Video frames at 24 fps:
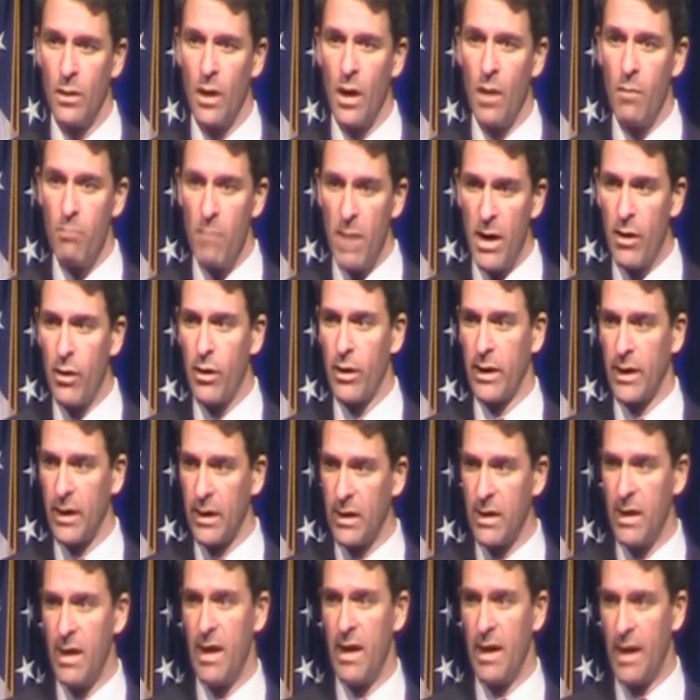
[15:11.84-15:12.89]
America
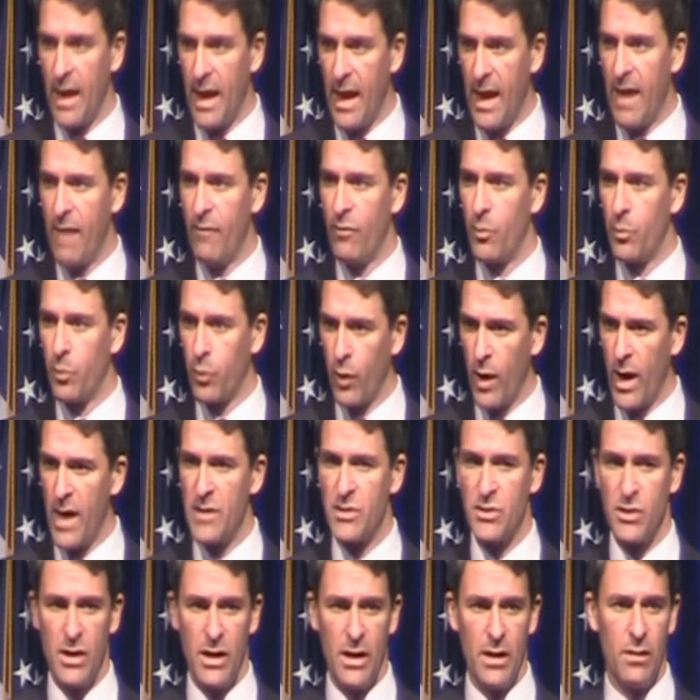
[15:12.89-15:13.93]
can't have a
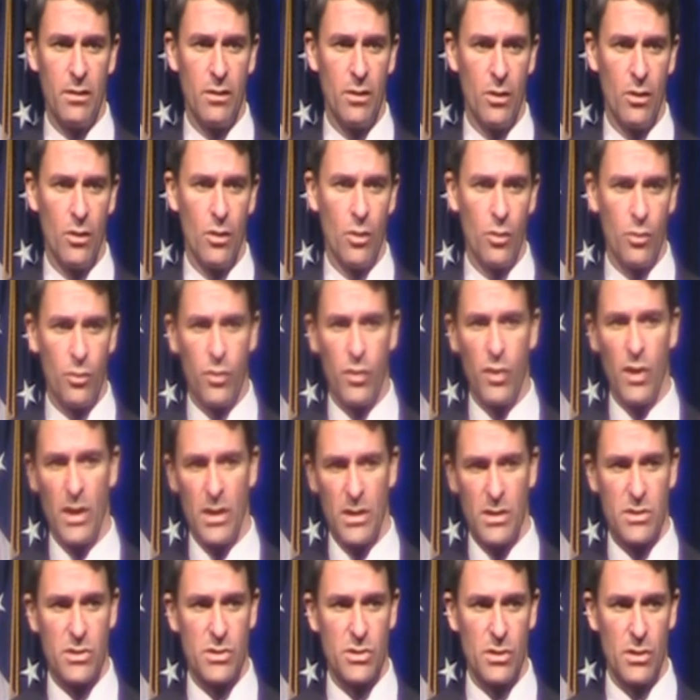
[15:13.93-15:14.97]
president who
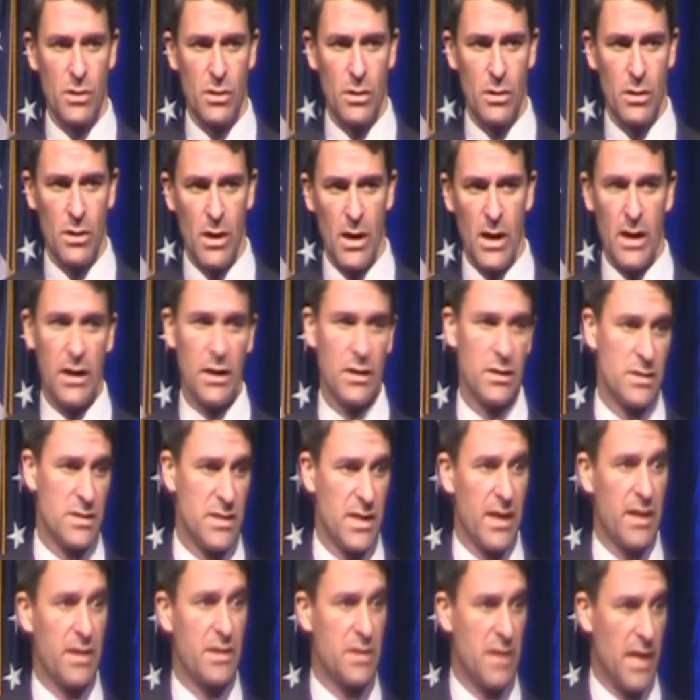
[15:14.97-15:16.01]
thinks he can
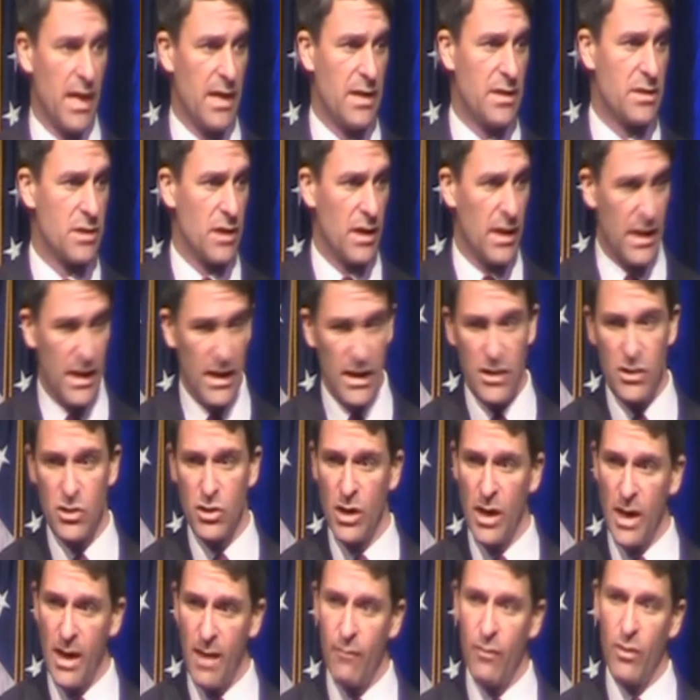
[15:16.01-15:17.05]
dictate to each
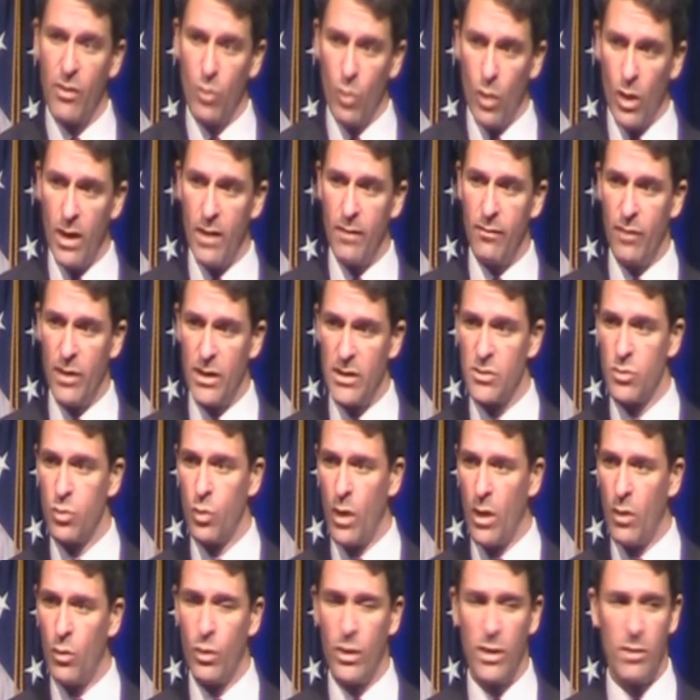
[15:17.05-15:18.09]
and every one of us
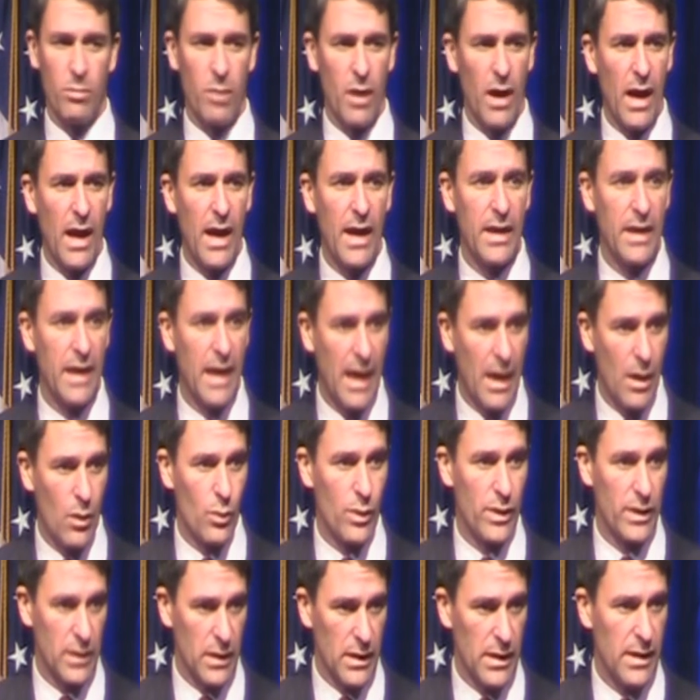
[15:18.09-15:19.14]
what we buy and how
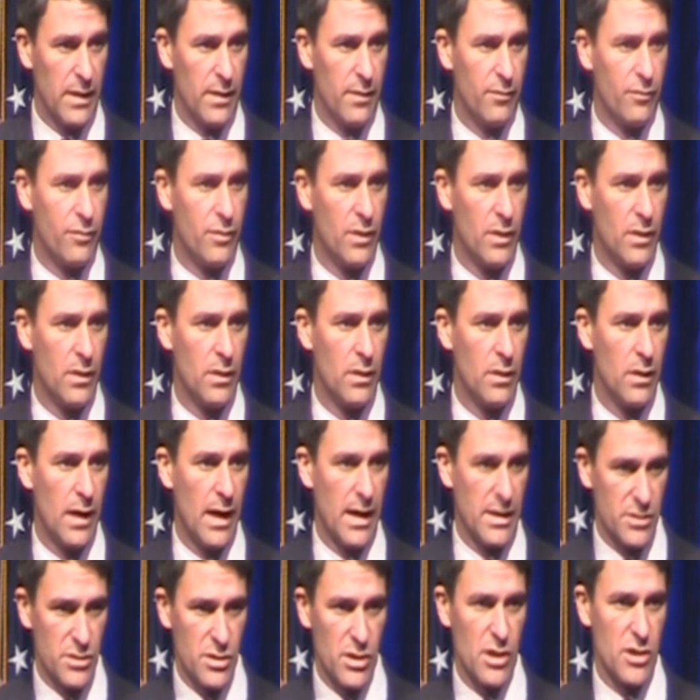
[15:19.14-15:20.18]
we live
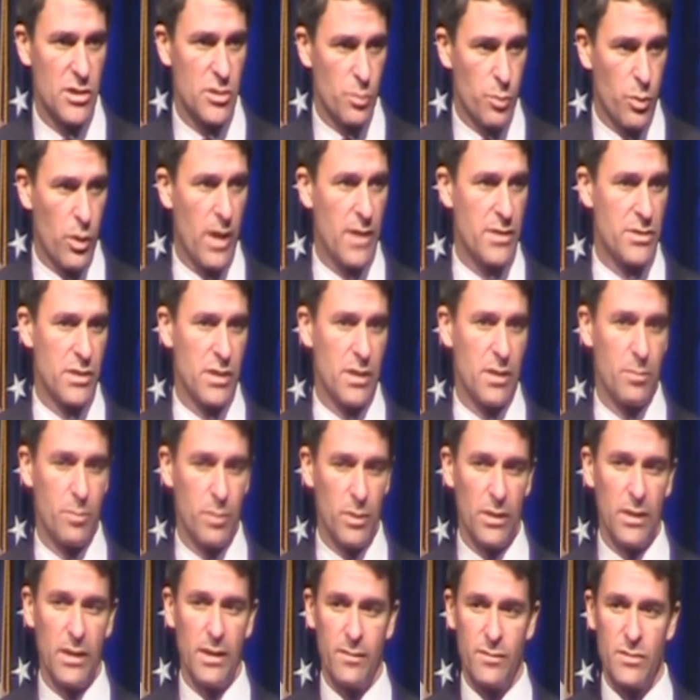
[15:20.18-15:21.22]
as this president
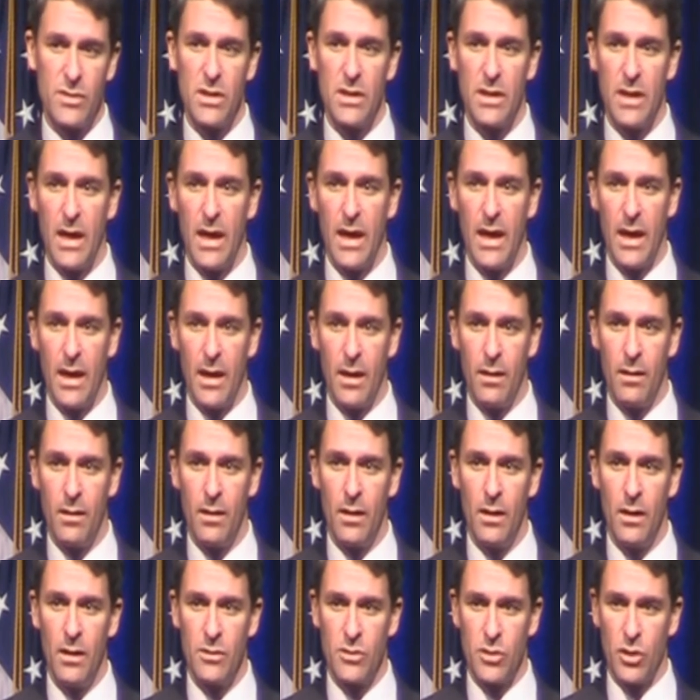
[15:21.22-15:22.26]
believes he can
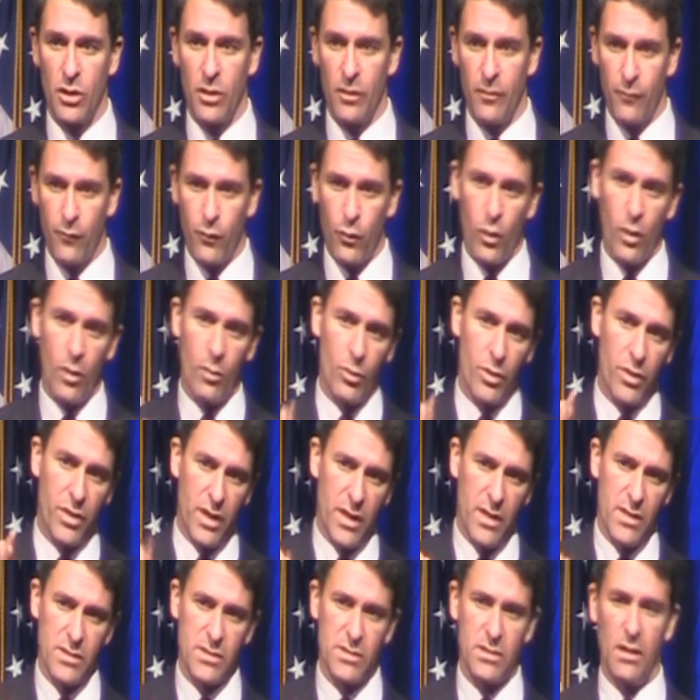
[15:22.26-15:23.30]
to conform with
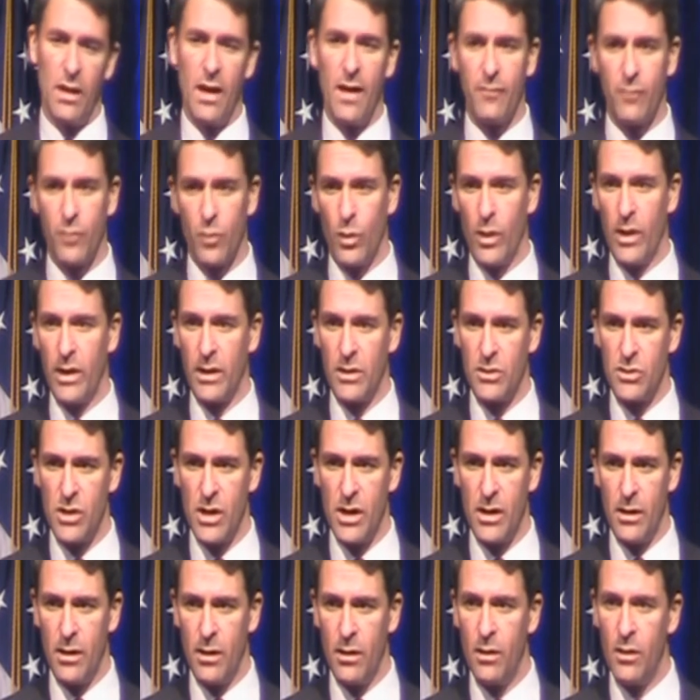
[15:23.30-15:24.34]
his left wing
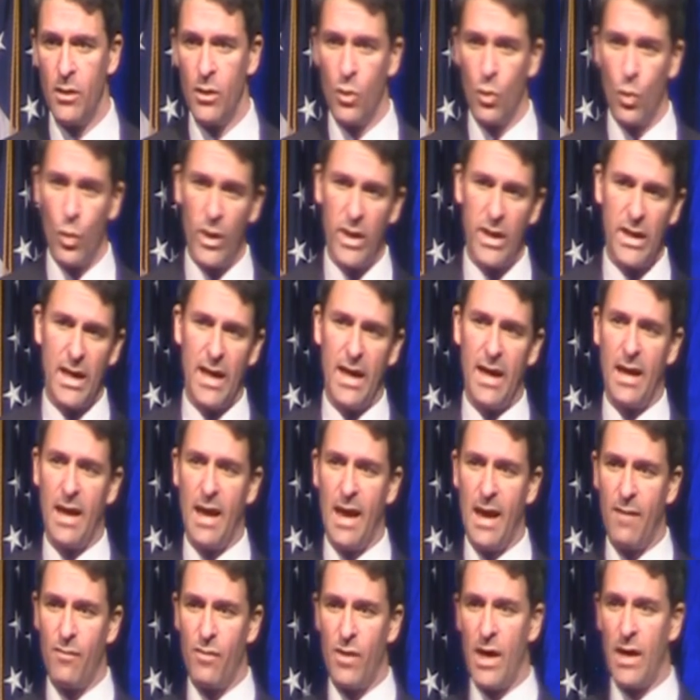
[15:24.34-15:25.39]
agenda. We can't
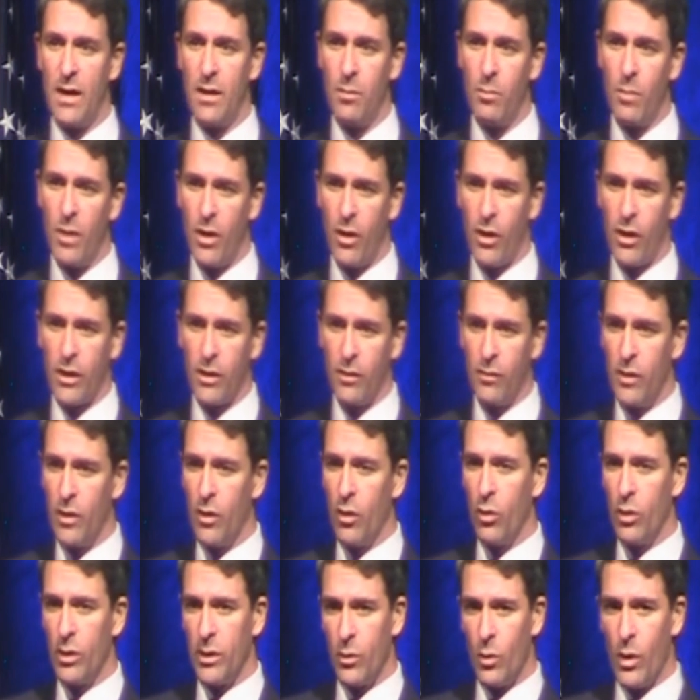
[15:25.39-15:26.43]
have that in America, and the
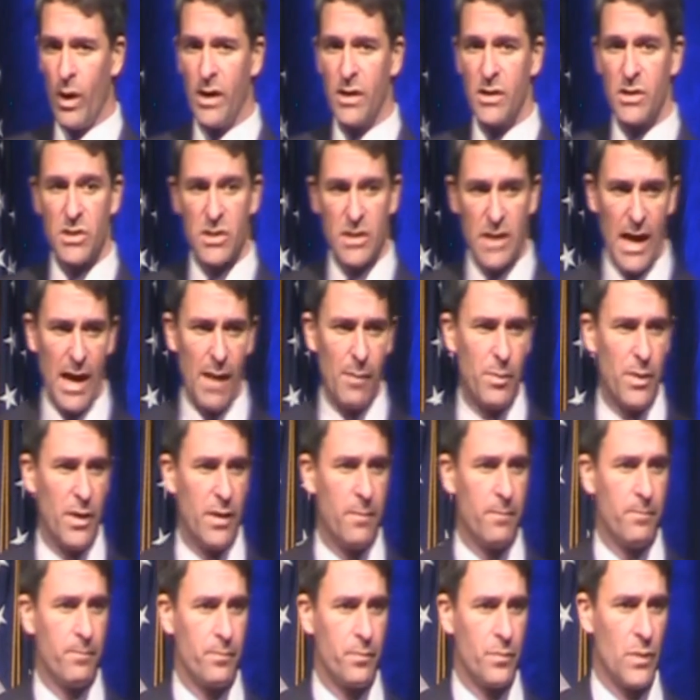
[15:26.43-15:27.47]
only way to stop it
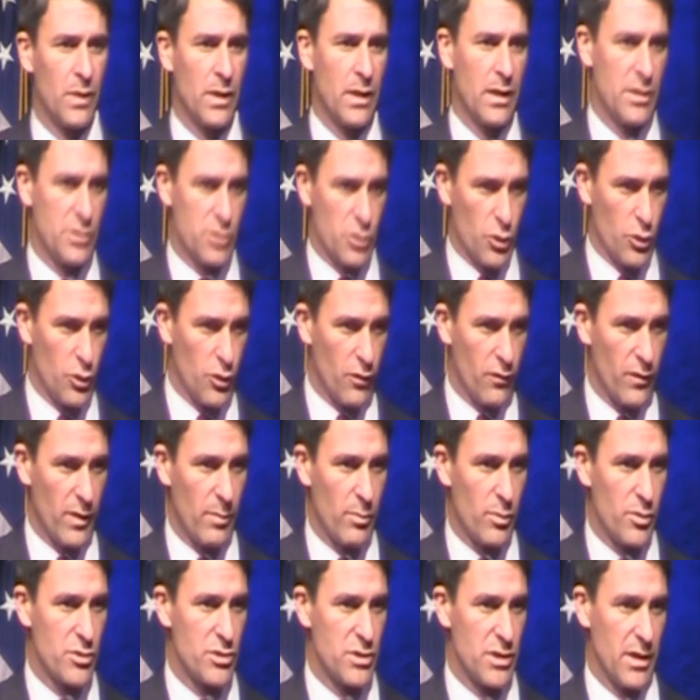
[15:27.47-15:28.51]
is on
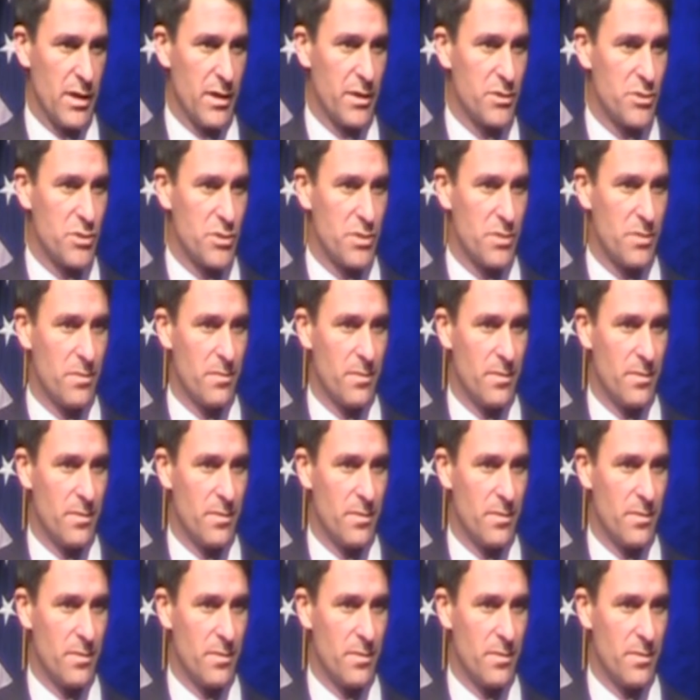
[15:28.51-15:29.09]
November 6th.